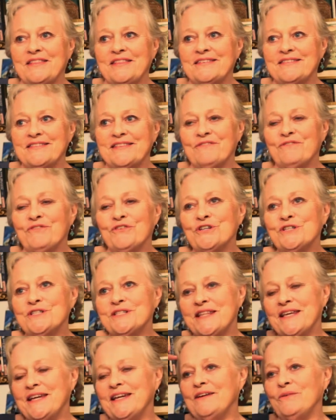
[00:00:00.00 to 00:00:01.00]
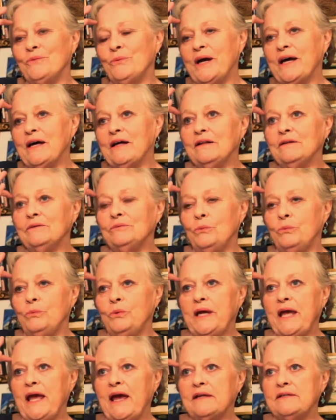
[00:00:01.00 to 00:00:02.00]
The first thing, well,
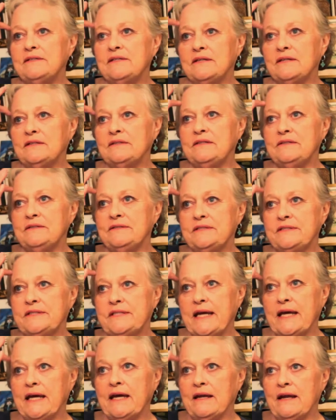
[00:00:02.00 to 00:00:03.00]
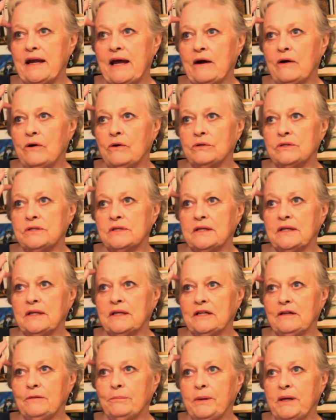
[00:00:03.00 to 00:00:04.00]
we had to dig it out a
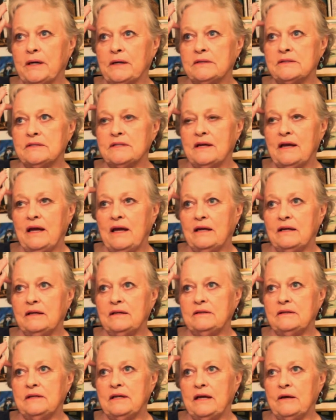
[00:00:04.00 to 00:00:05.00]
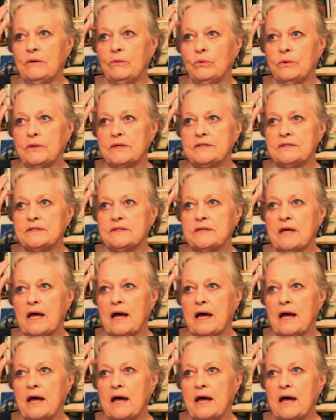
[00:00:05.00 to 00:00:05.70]
little bit, and it was,